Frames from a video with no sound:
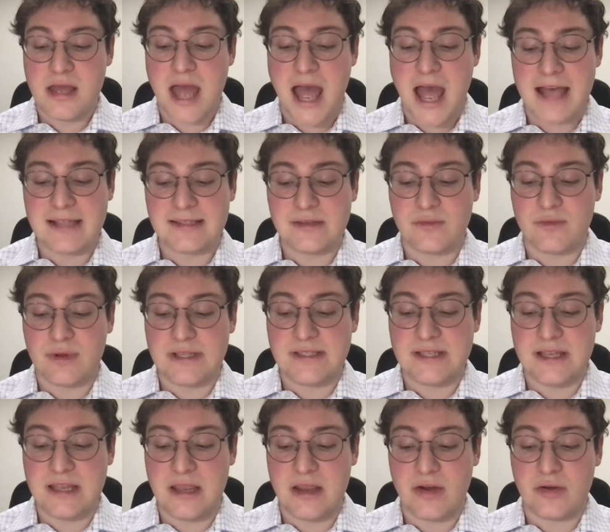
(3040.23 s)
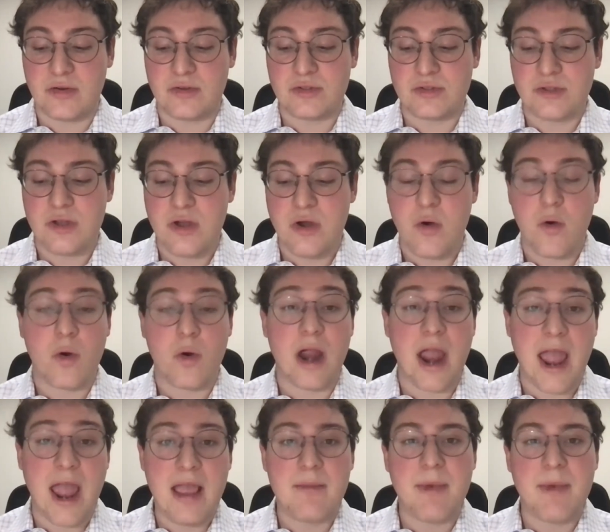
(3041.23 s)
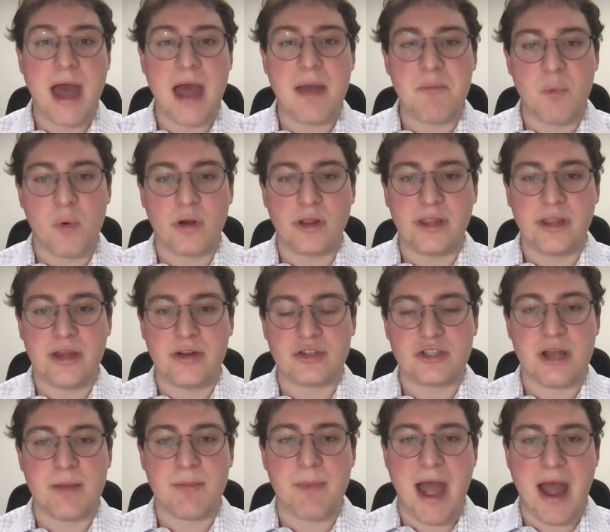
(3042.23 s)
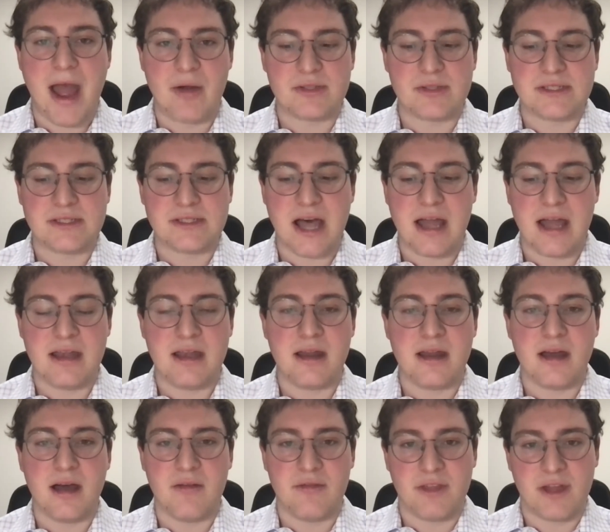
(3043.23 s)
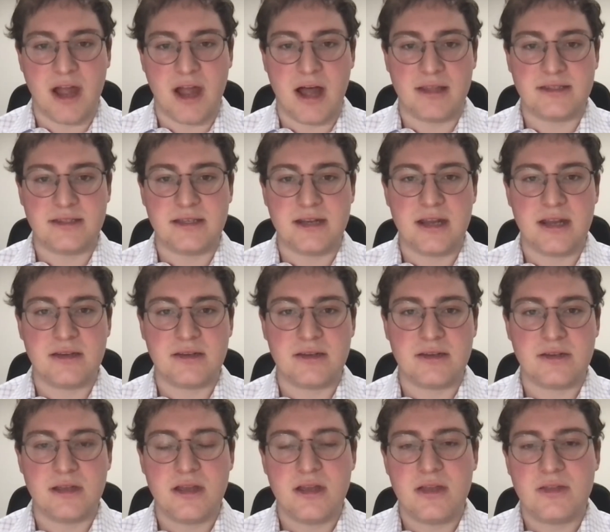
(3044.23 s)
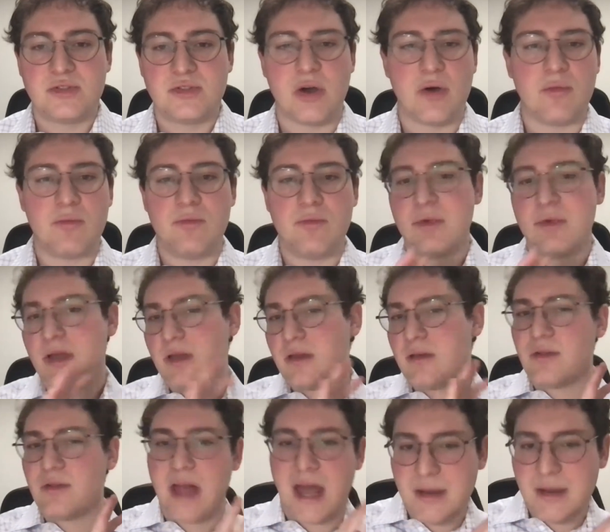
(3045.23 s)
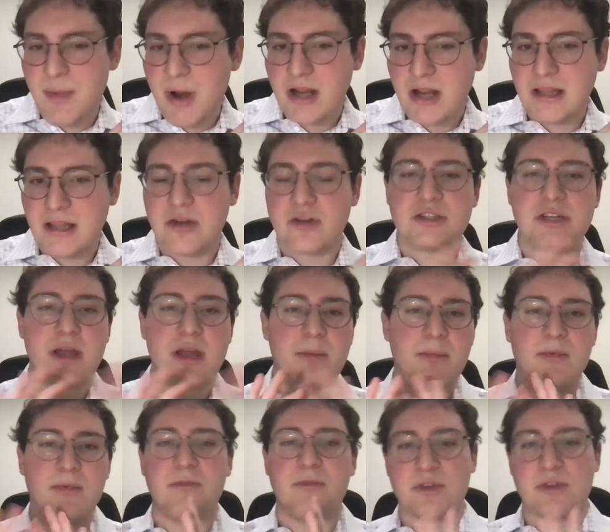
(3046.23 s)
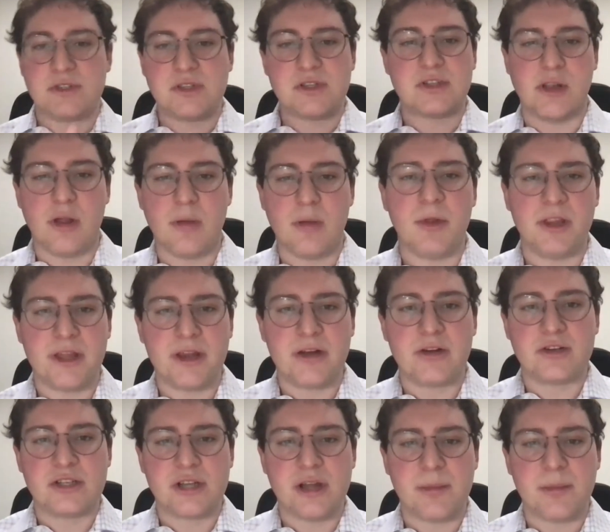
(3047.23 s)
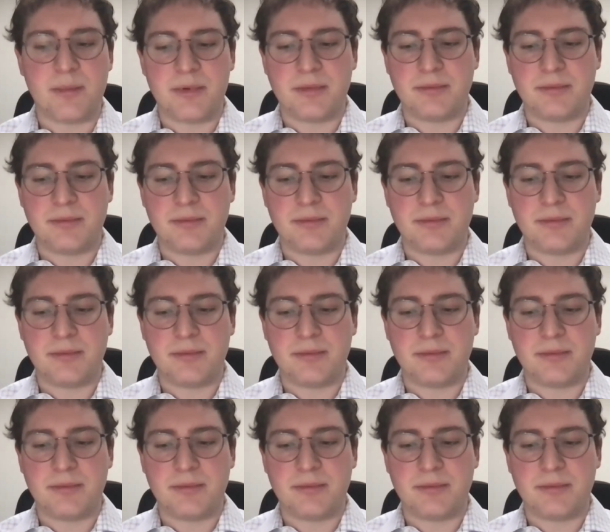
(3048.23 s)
as in recent years, or aim at more leadership outside of the continent? So Latin American leadership versus global leadership.